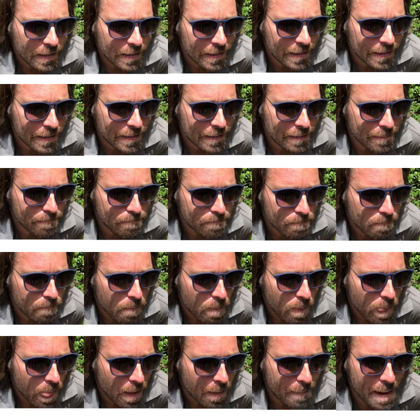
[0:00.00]

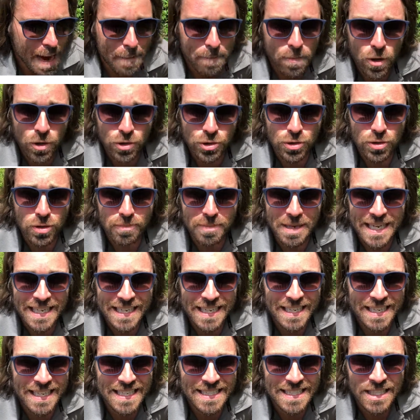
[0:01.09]
My personal
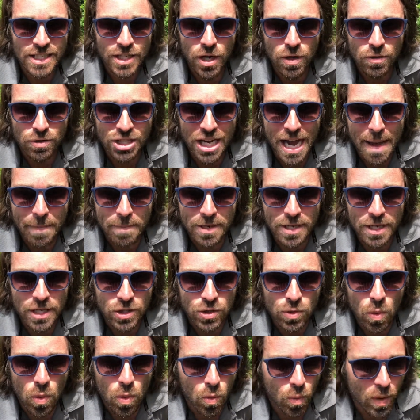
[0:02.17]
opinion is to go Japanese
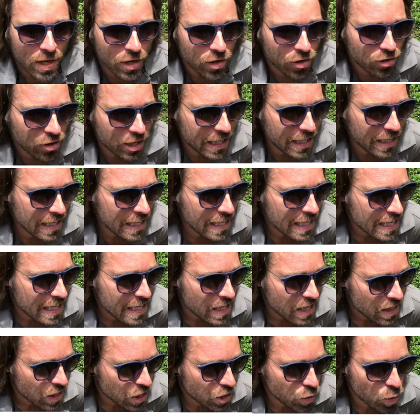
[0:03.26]
or wintergreen.
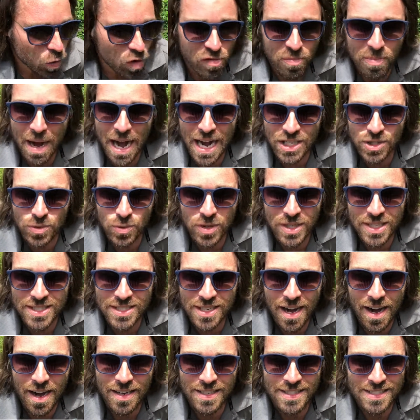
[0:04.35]
The dwarf boxwoods,
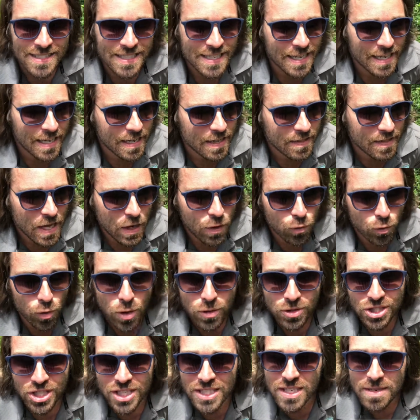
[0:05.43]
honestly, they
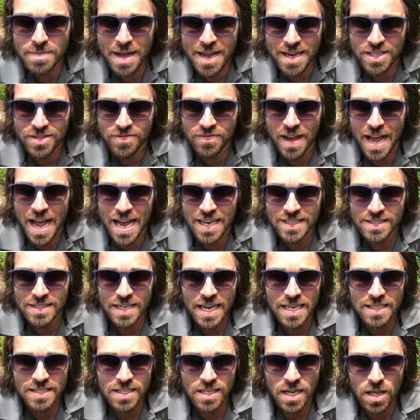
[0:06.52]
grow just about as fast
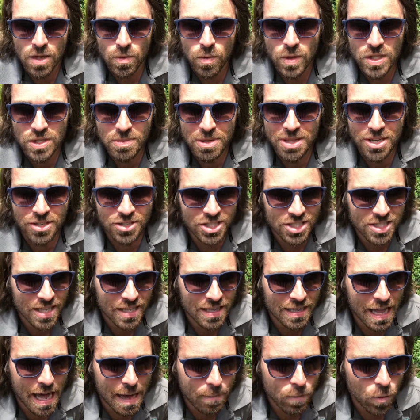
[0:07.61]
as the other ones, but they're just a
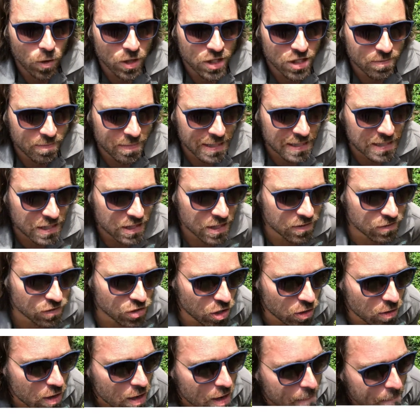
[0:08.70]
lot more expensive.
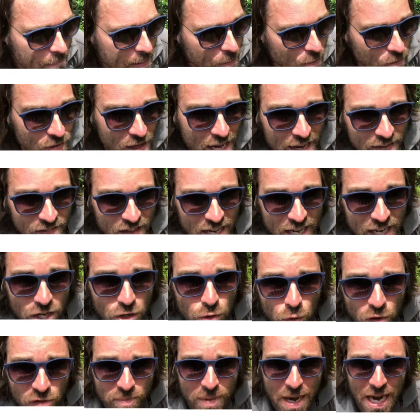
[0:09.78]
So people think if they get
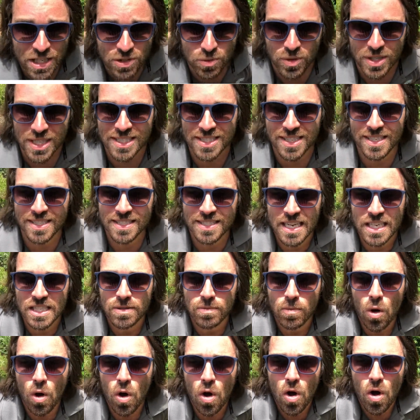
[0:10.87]
a dwarf boxwood, it's gonna stay
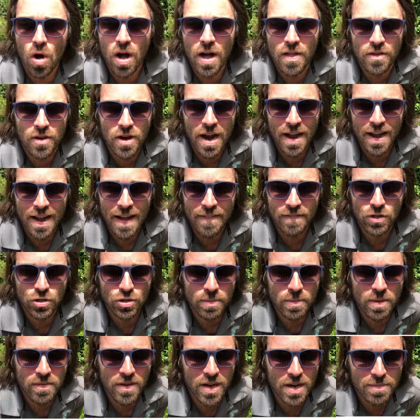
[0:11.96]
small and they're not gonna have to
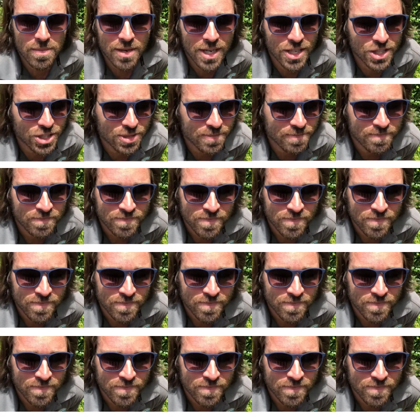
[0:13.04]
trim it very much.